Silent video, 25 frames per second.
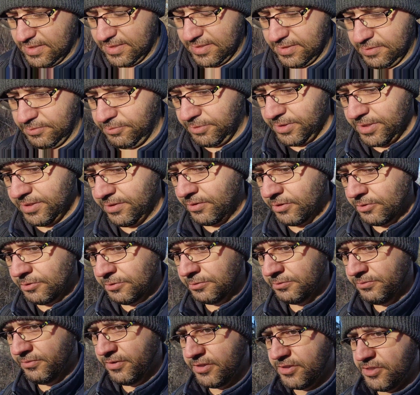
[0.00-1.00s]
with old
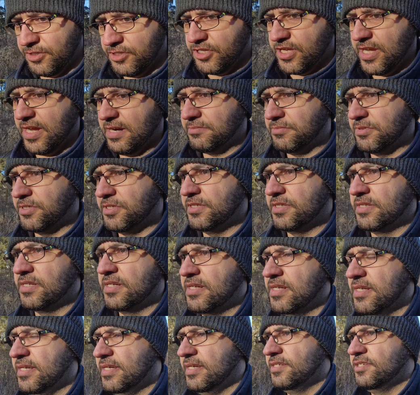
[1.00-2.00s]
vintage cameras,
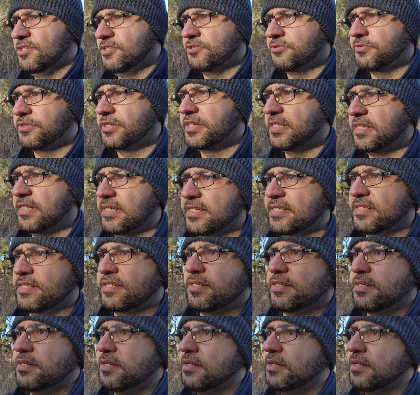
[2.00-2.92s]
is to realize